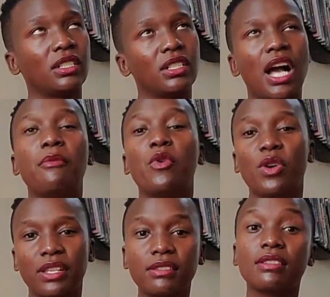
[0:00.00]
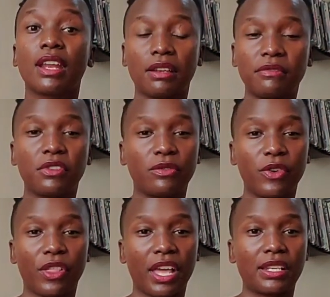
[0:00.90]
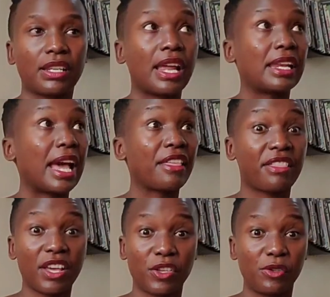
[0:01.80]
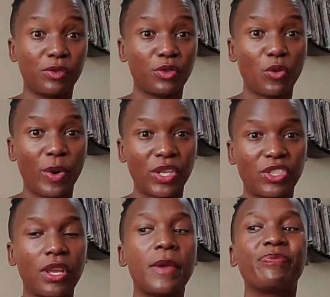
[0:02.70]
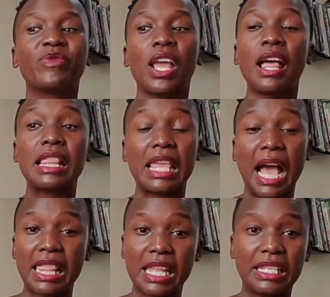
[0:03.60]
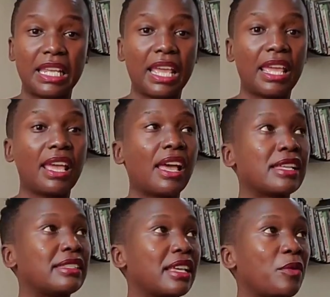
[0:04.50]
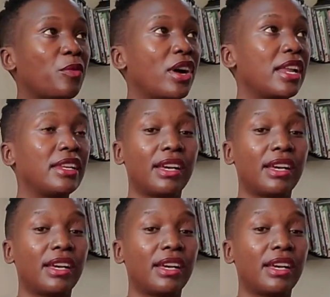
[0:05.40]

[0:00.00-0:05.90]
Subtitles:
I'm always grateful for that. And I thank you so much. The other day, someone,